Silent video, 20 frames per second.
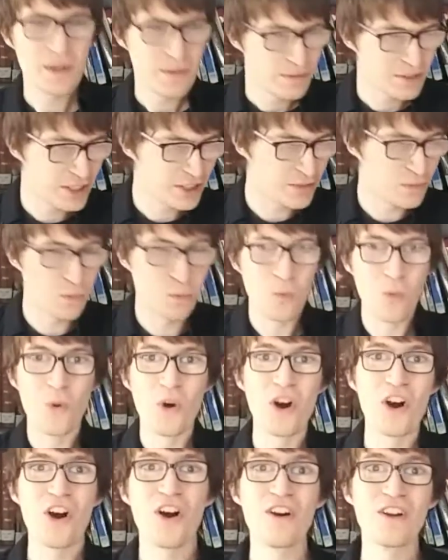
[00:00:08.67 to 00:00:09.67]
just
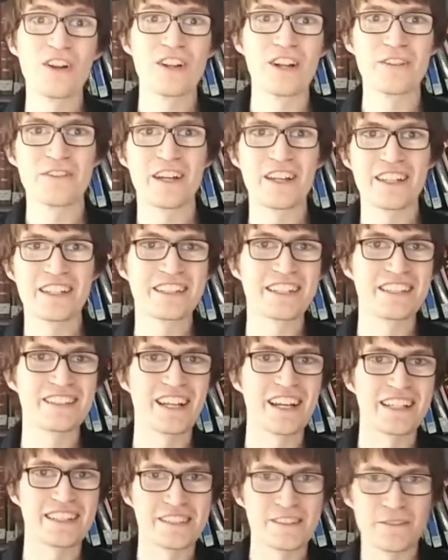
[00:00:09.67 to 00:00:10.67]
wall of LED
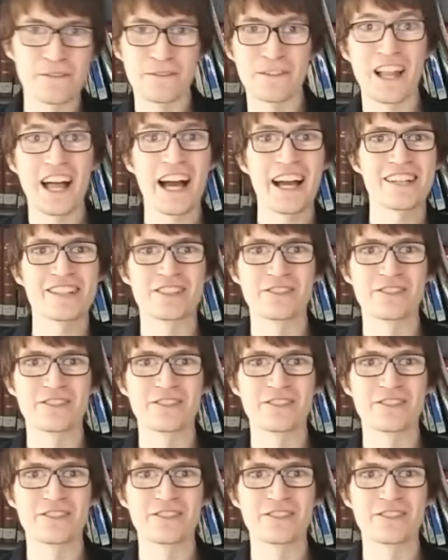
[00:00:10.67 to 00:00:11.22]
lights flash